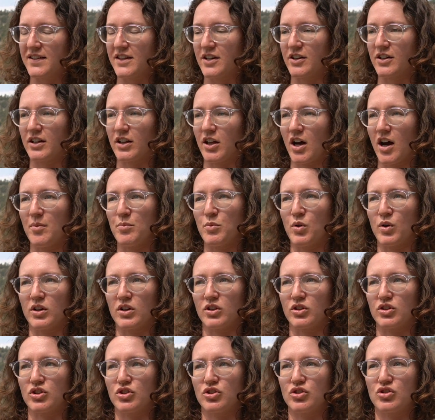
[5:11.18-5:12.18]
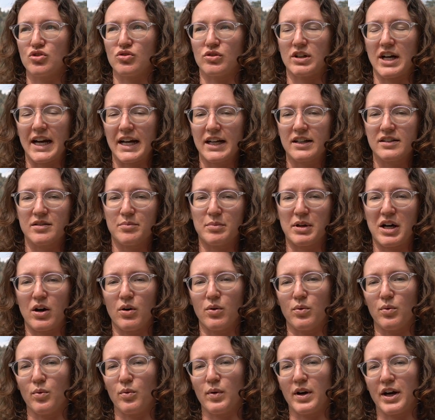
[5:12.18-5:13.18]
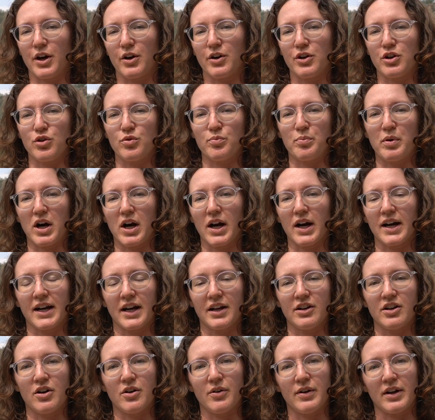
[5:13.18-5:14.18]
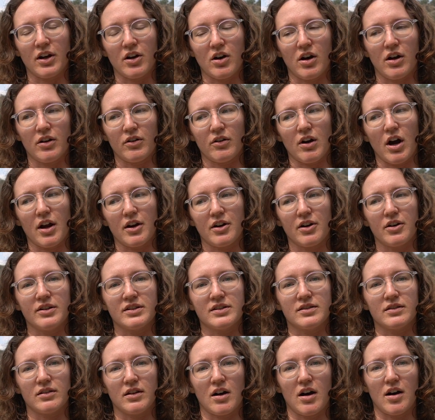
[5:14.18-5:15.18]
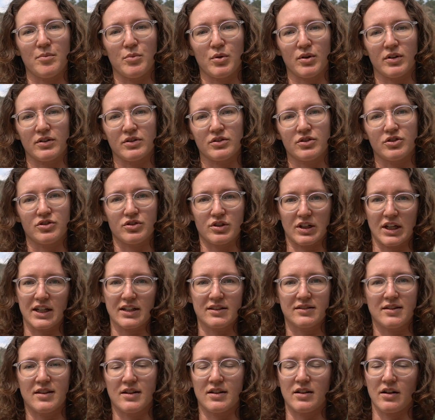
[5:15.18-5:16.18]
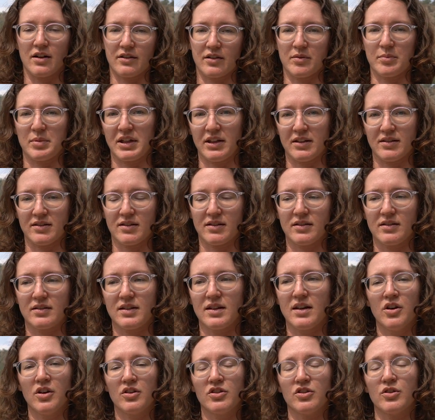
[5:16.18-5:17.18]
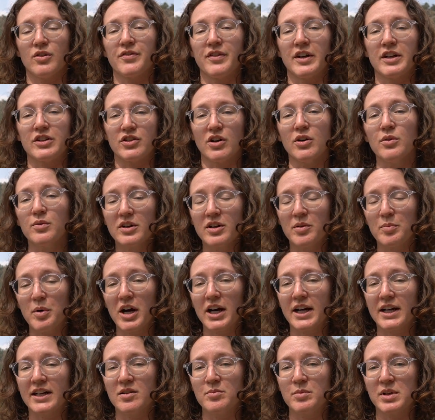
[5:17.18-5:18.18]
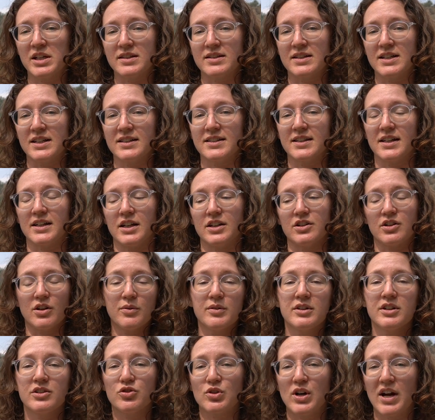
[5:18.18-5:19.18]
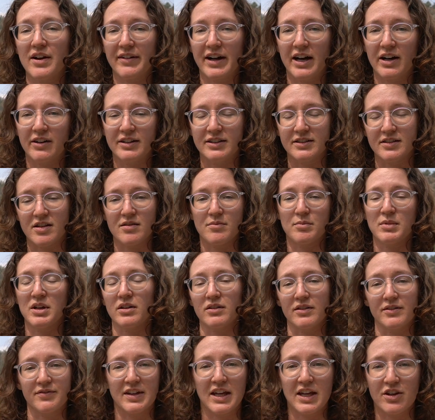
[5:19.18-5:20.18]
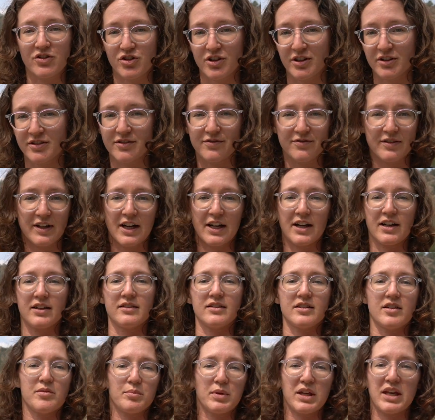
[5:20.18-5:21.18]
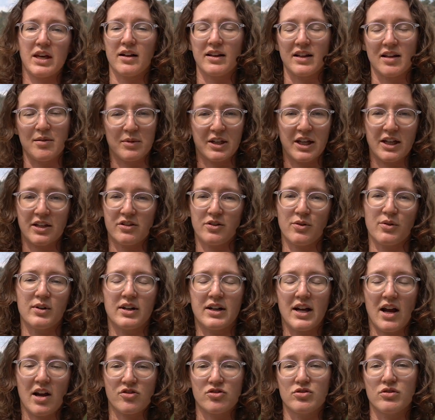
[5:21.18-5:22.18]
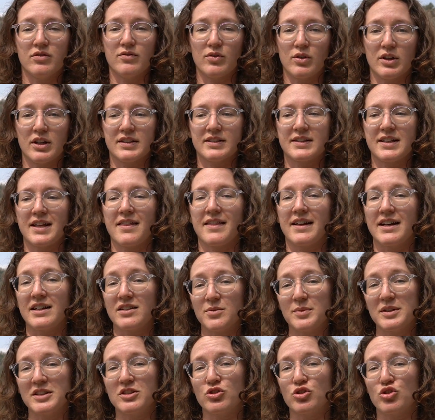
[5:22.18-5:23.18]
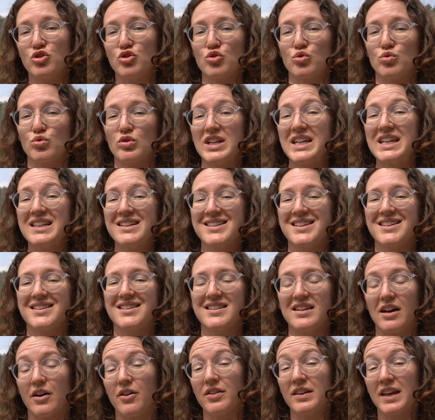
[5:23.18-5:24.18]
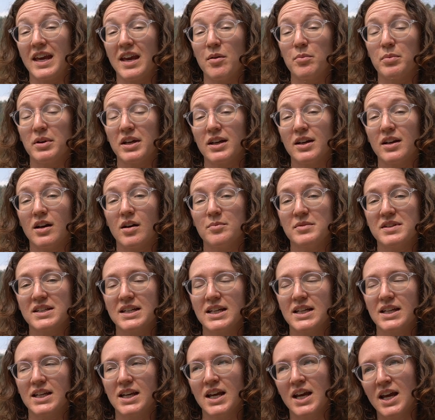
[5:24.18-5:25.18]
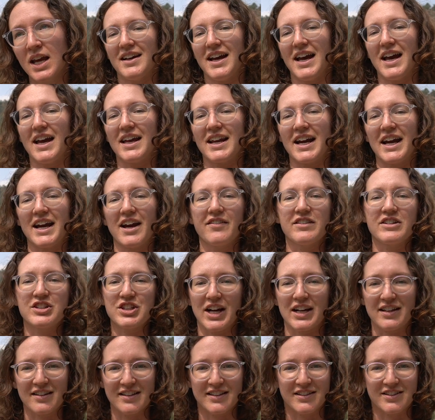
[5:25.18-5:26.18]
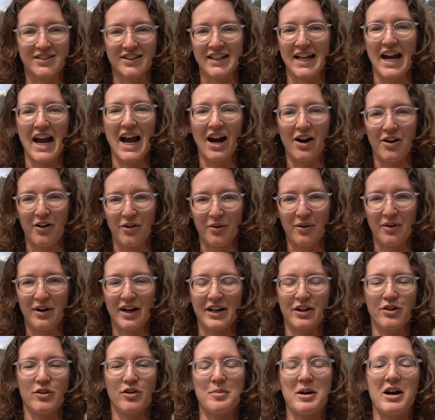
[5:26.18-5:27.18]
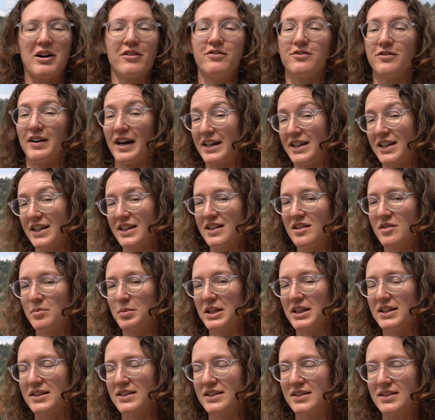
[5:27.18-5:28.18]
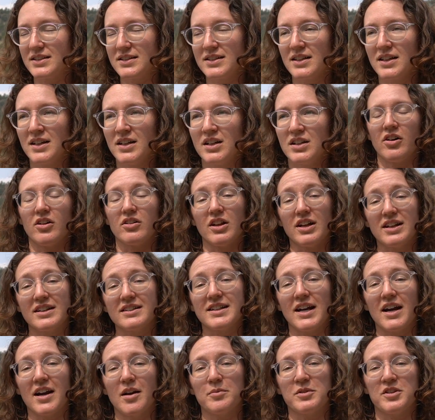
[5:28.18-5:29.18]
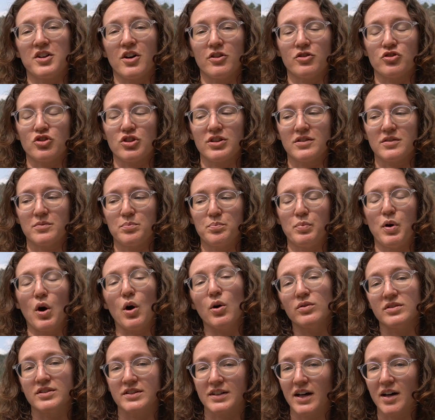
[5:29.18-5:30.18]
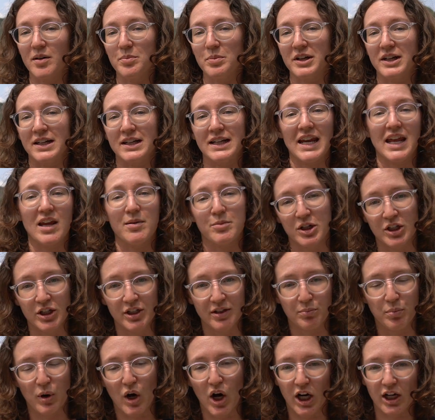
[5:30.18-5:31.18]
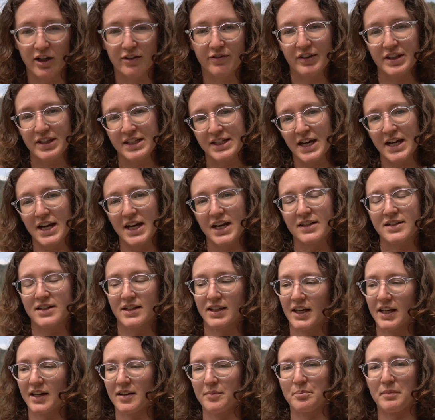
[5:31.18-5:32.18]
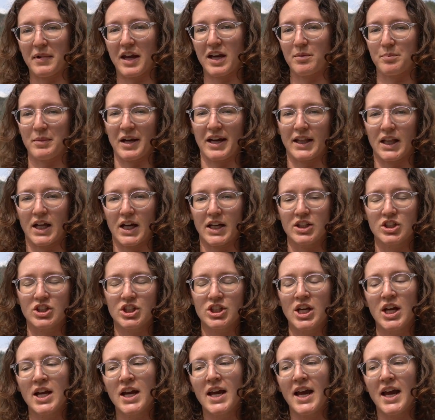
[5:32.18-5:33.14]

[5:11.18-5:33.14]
they're a lot more strict about where you park. I know in Colorado, it's a lot more strict than other places. So if I don't want to park in a business and I don't want to drive out into the middle of nature to find BLM land or a national forest, that's when street stealth camping comes in. And I have a checklist on how I go about finding these places. A lot of times I'll just post up at a neighborhood park for the day to like make my lunch.